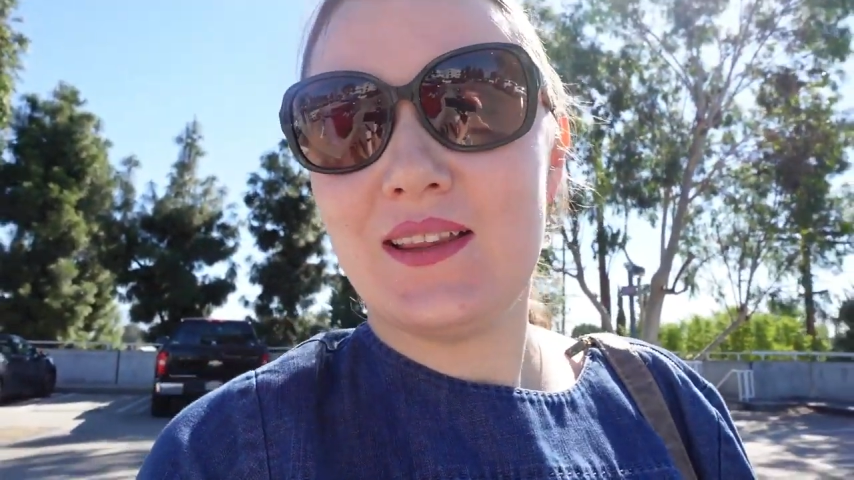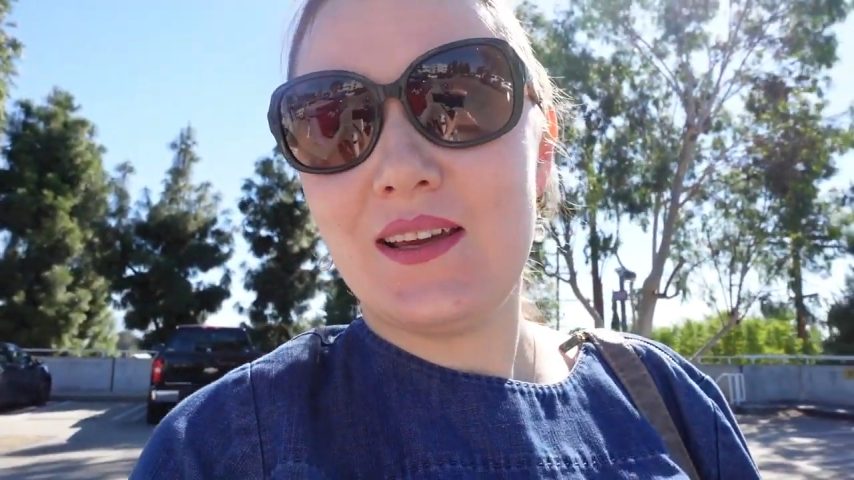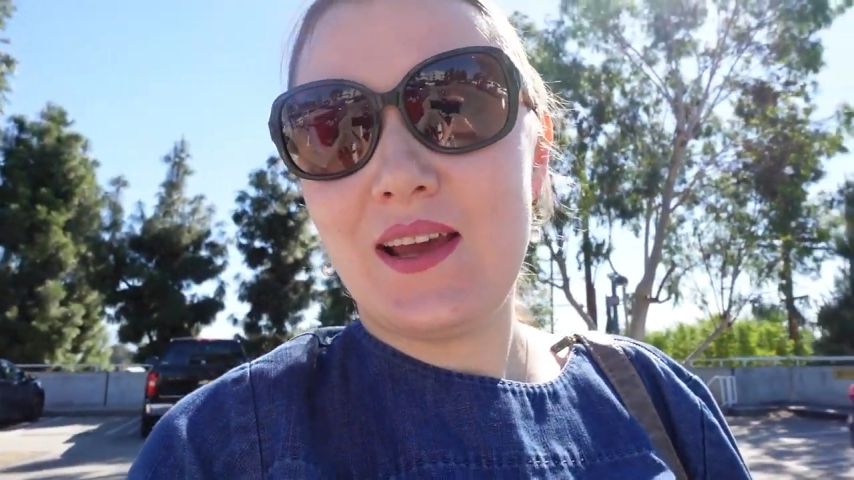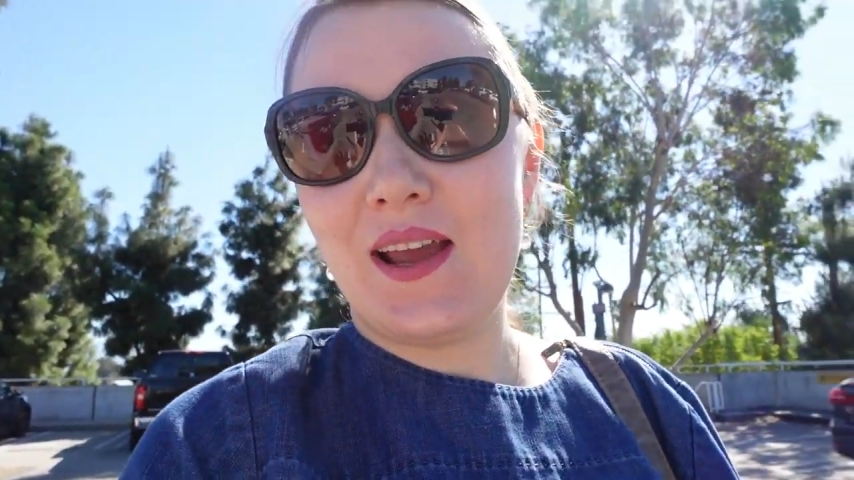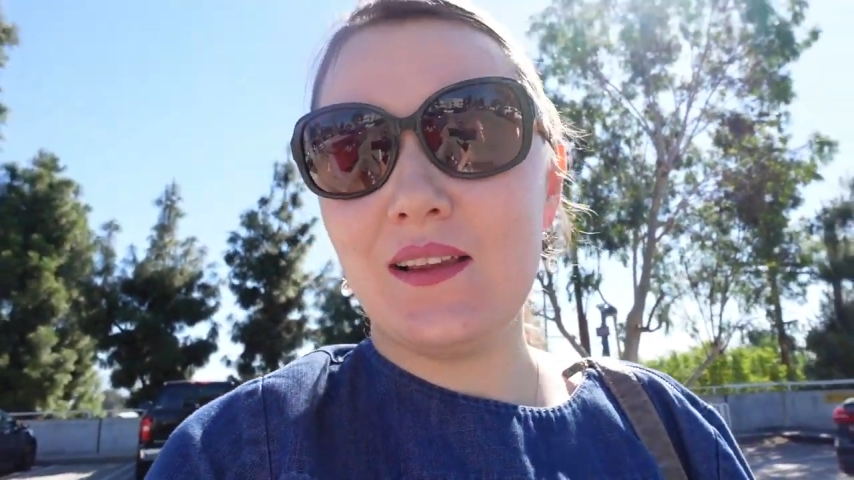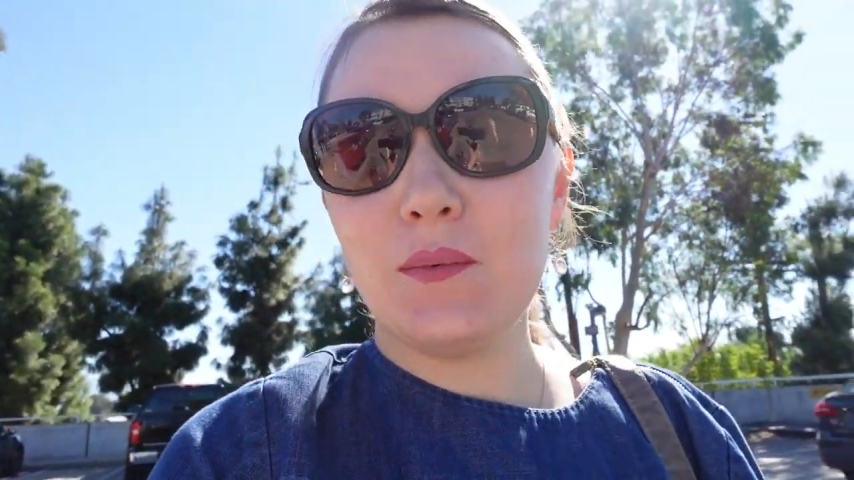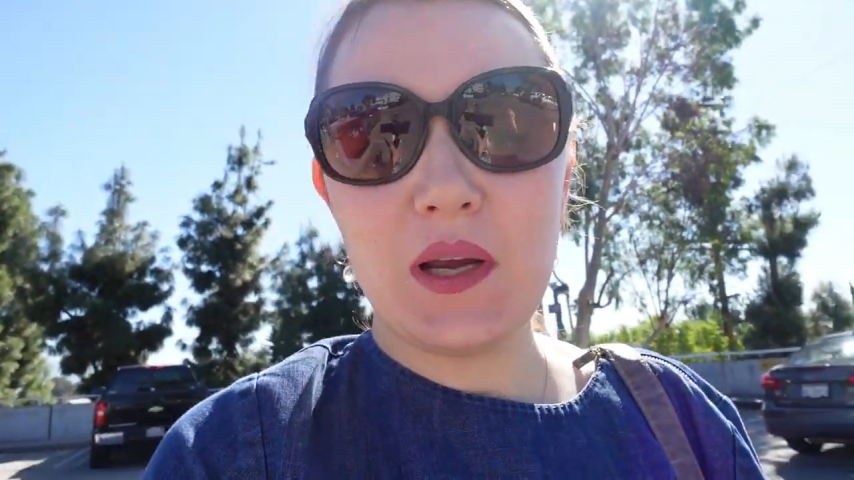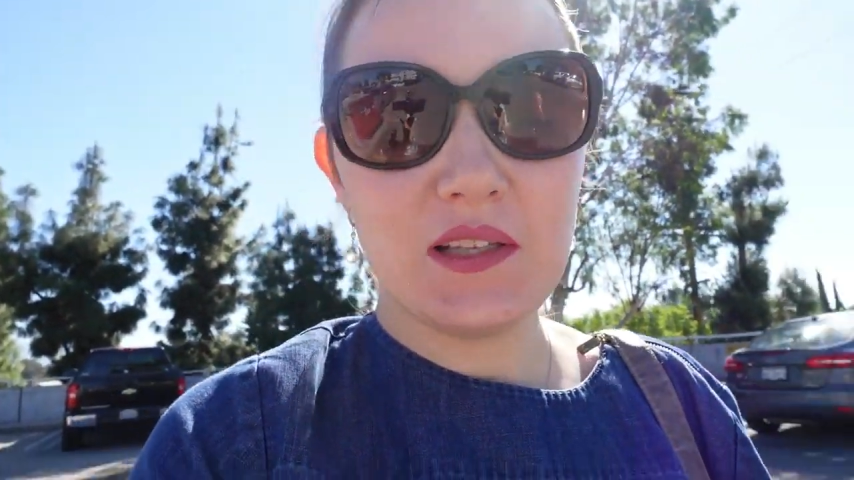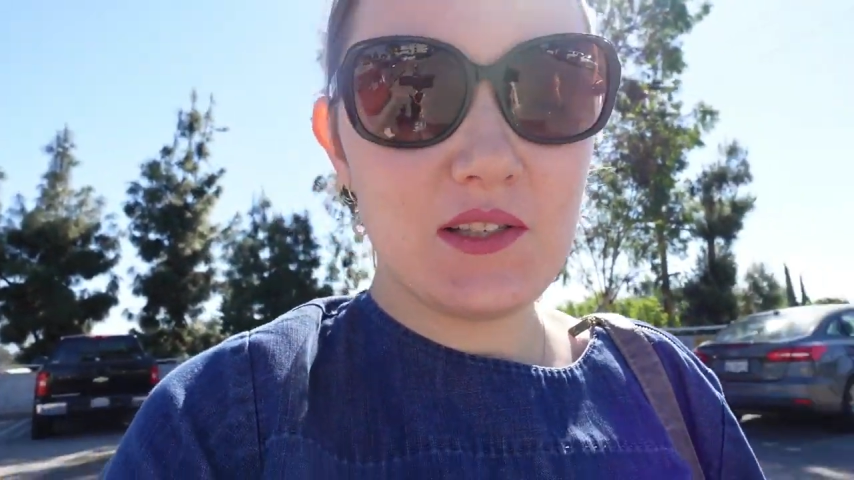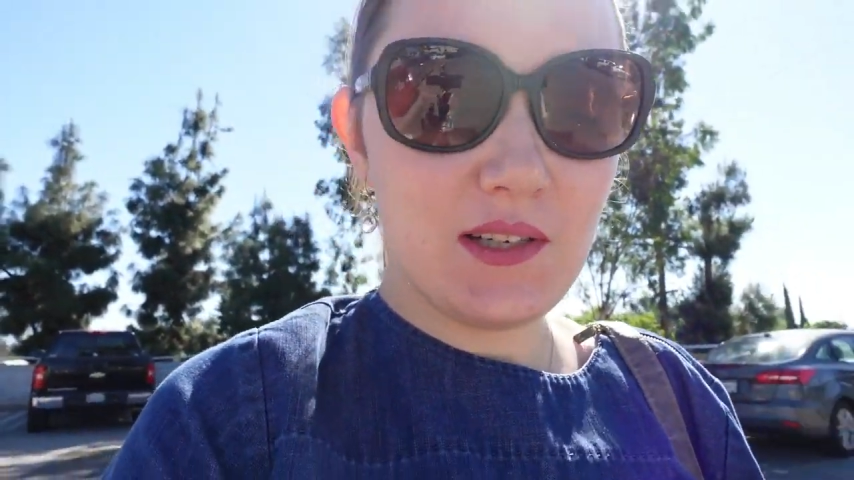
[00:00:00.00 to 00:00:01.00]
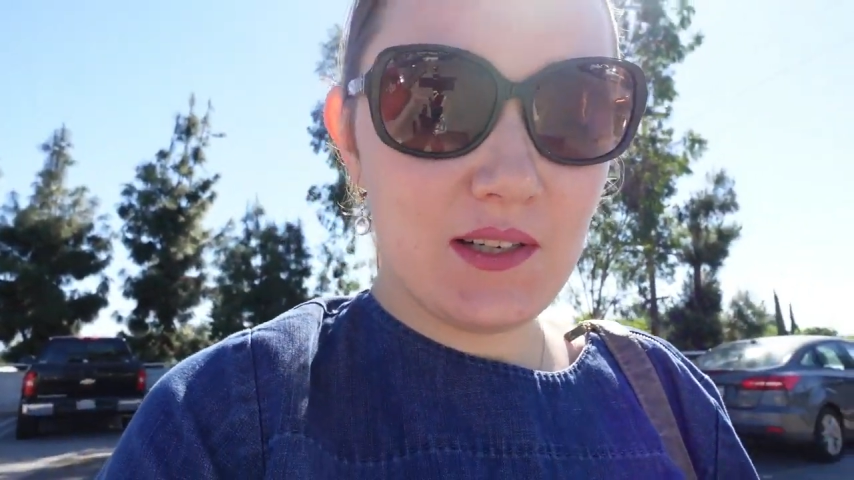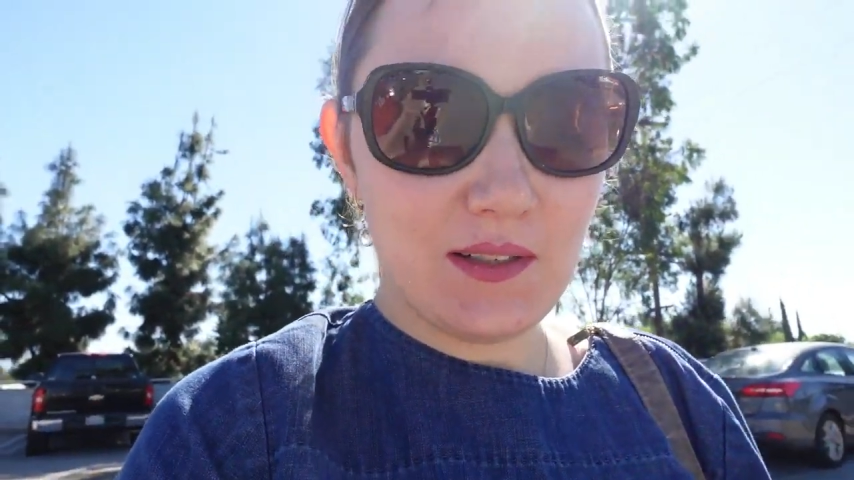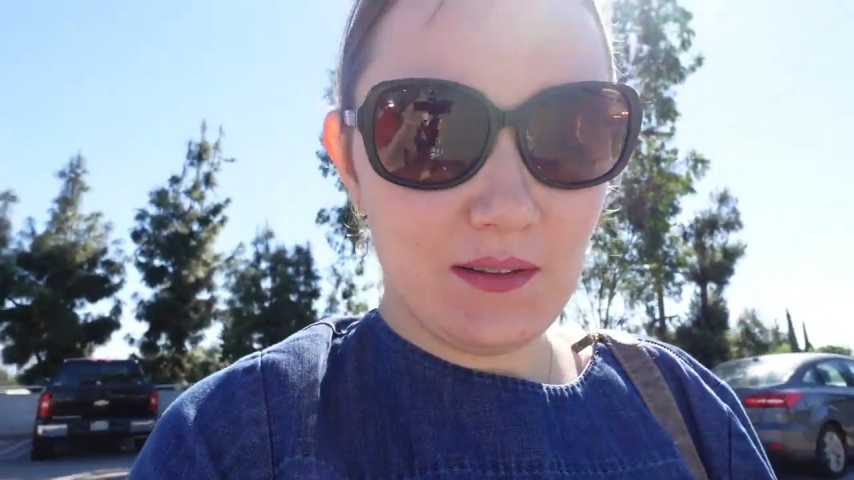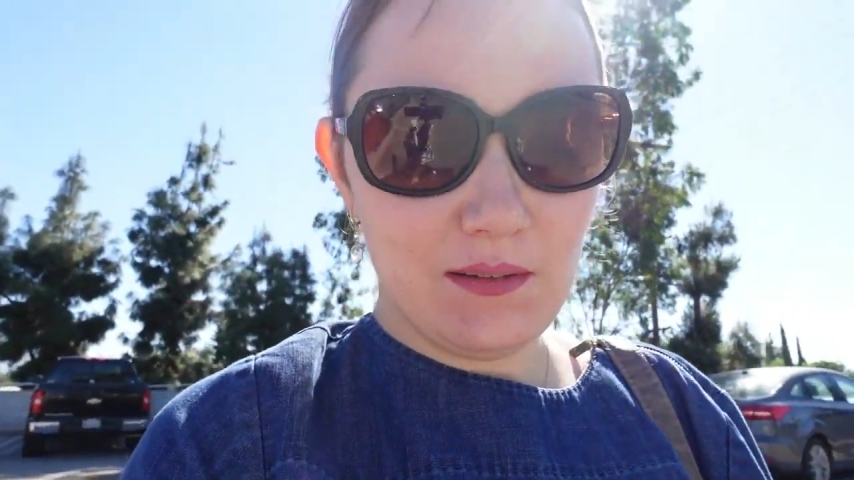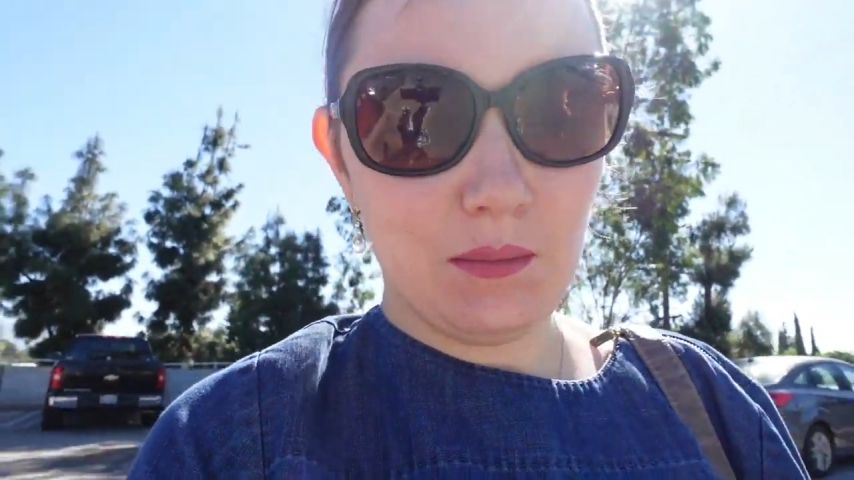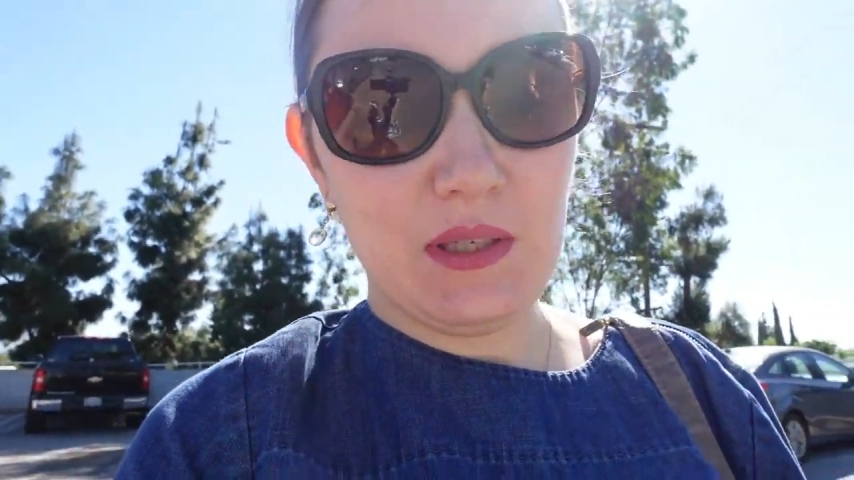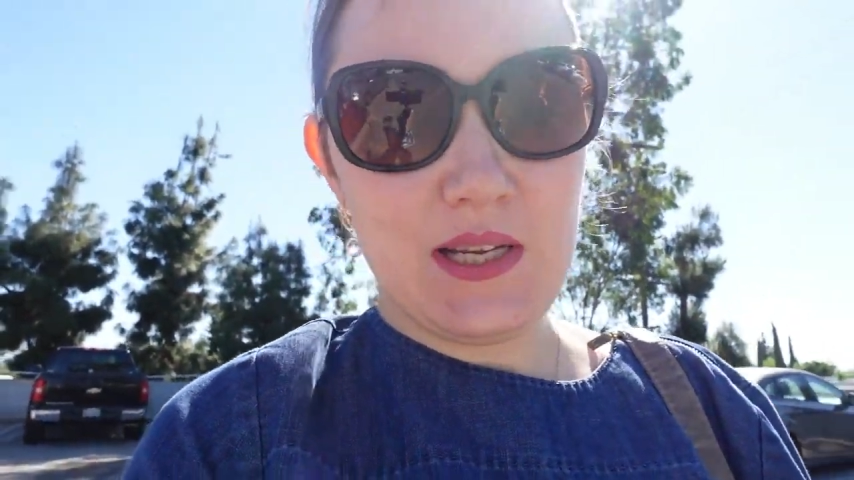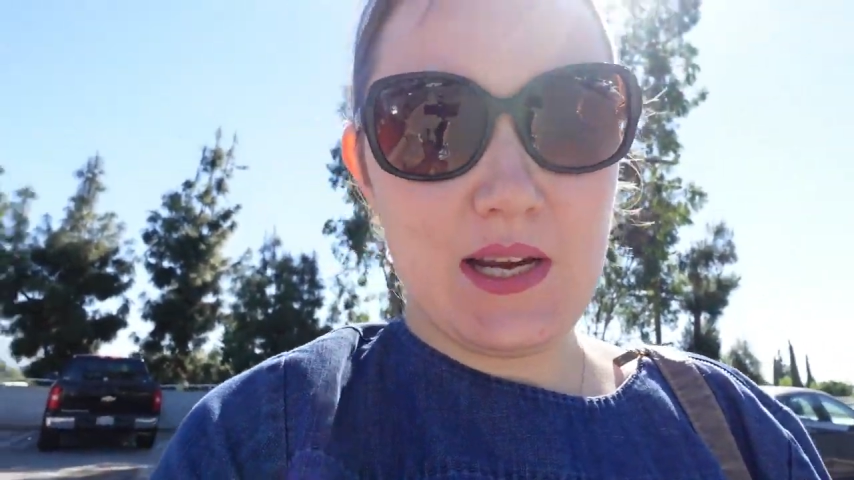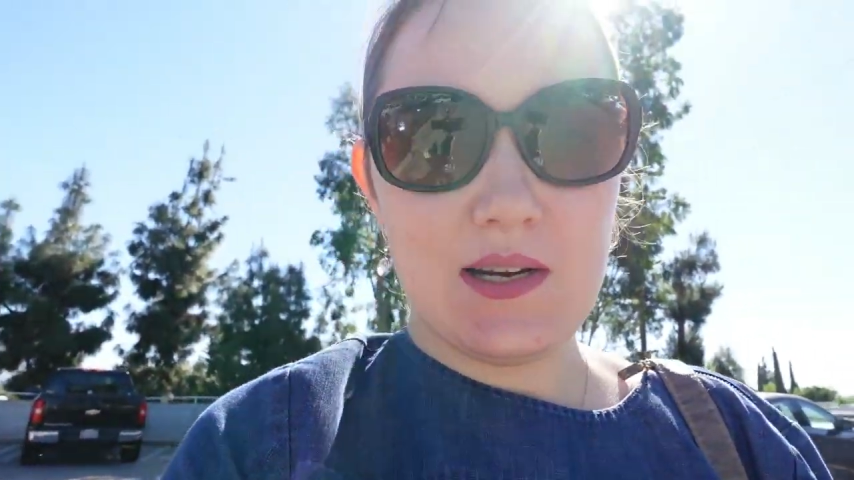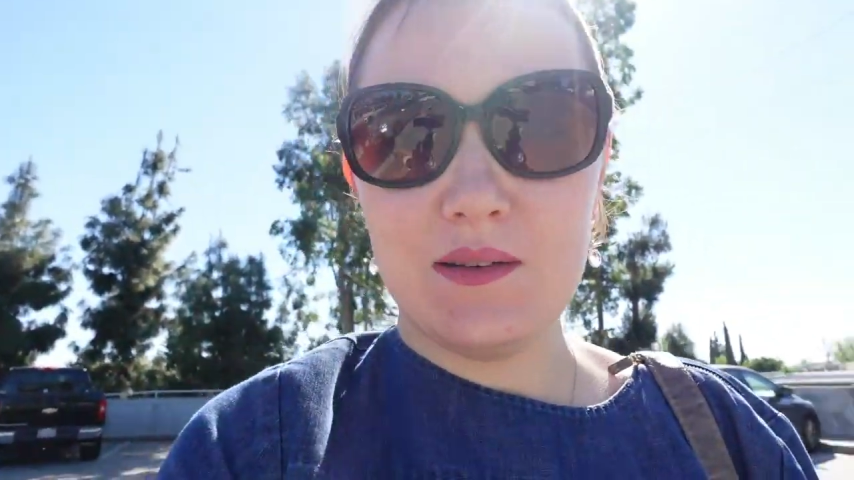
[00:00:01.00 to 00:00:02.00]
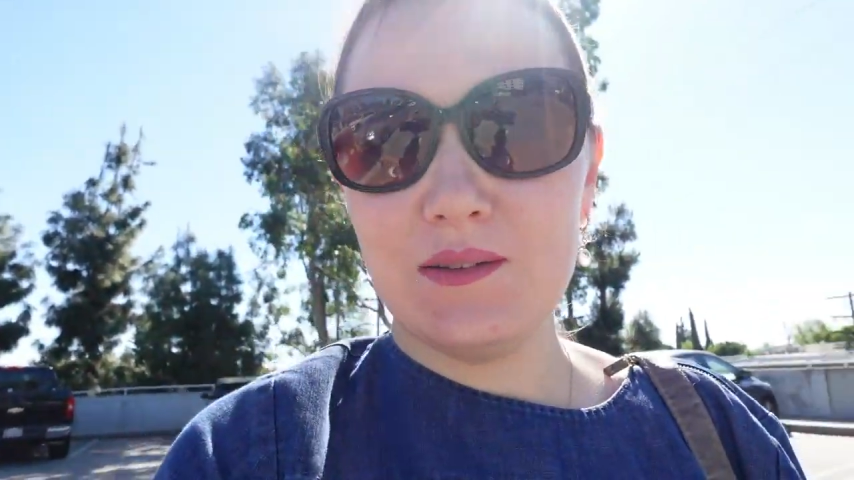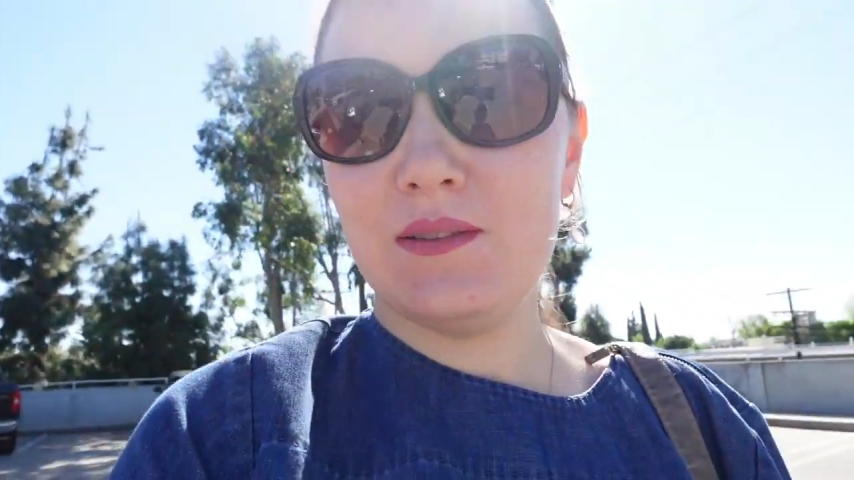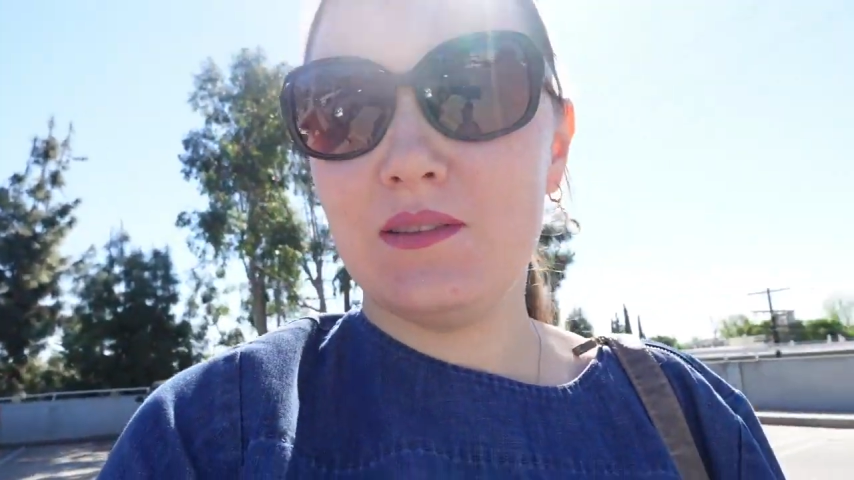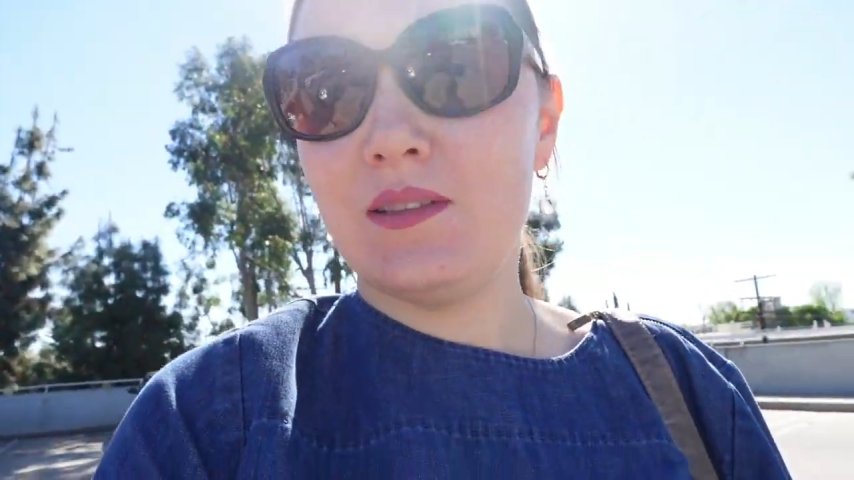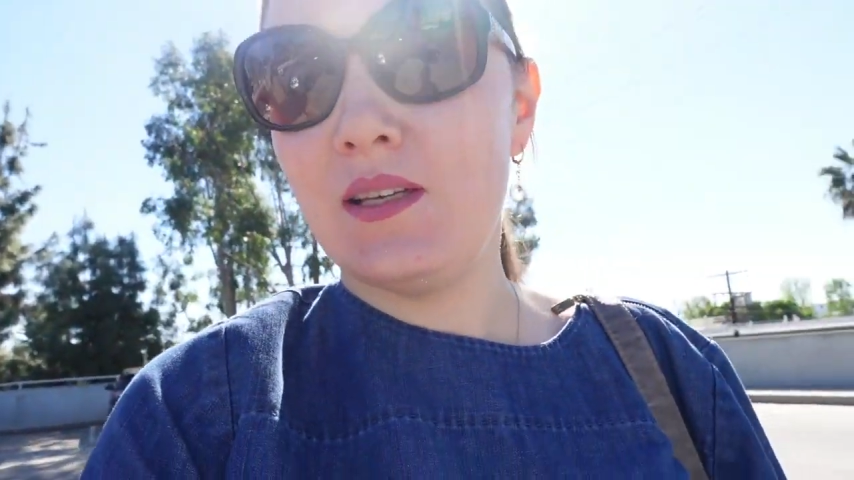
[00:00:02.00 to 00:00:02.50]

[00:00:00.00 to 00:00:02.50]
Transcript: the elevator all the way down